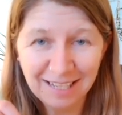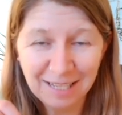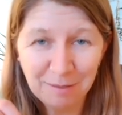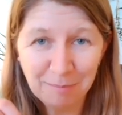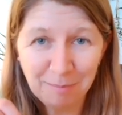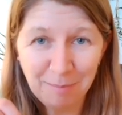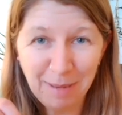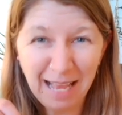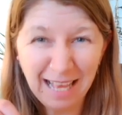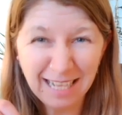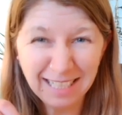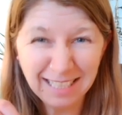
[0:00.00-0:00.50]

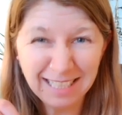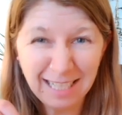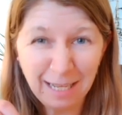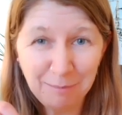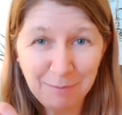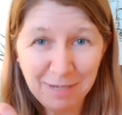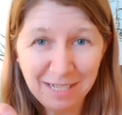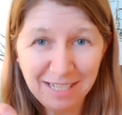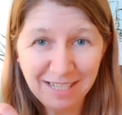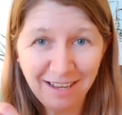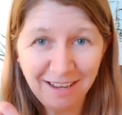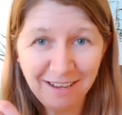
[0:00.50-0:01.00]
That
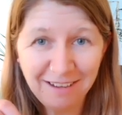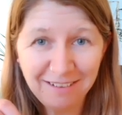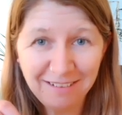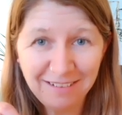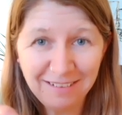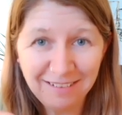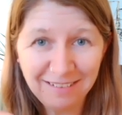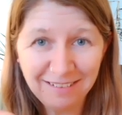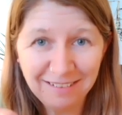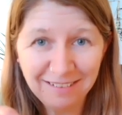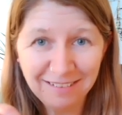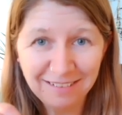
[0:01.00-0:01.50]
semitone
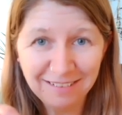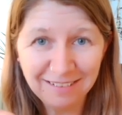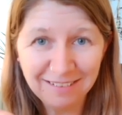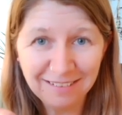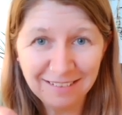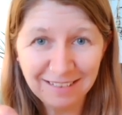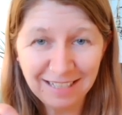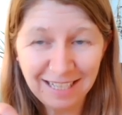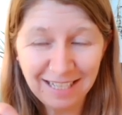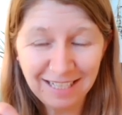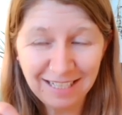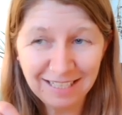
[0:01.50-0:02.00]

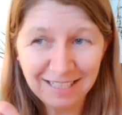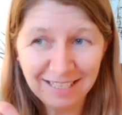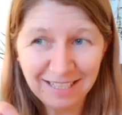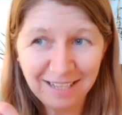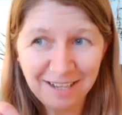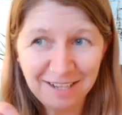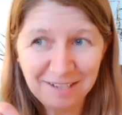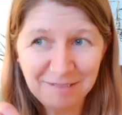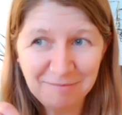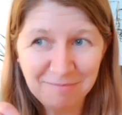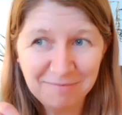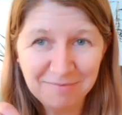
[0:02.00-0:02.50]
each time.